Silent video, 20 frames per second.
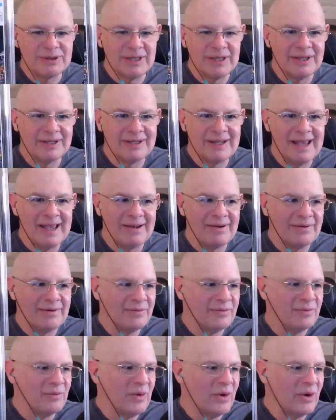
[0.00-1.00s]
I looked at
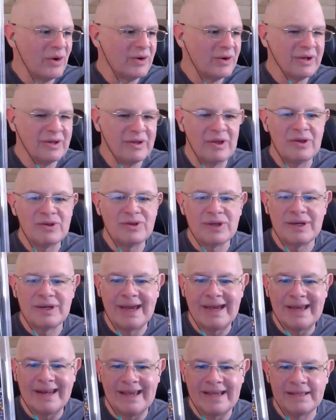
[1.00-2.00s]
weren't close to
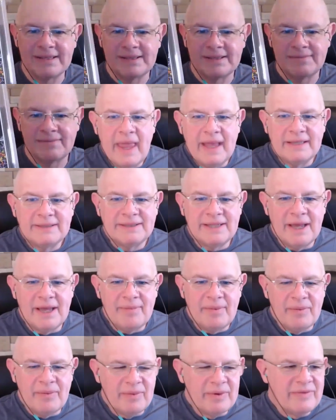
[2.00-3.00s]
9.8s. Next
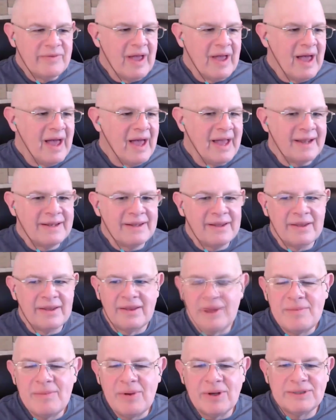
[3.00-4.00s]
up, we've got
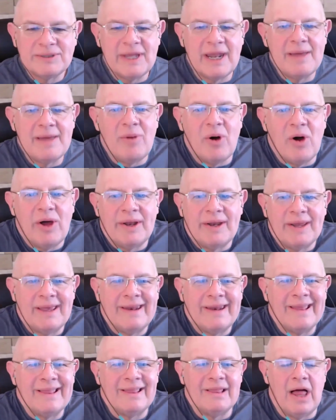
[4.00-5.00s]
3 books that I bought in
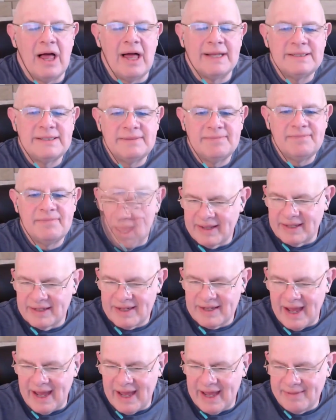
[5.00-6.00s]
a lot. And at the
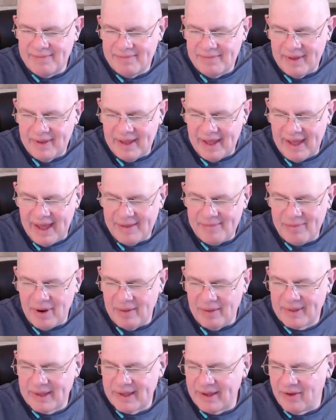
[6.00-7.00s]
time, I
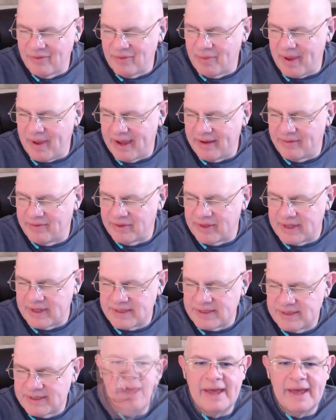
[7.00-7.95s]
probably overpaid for these.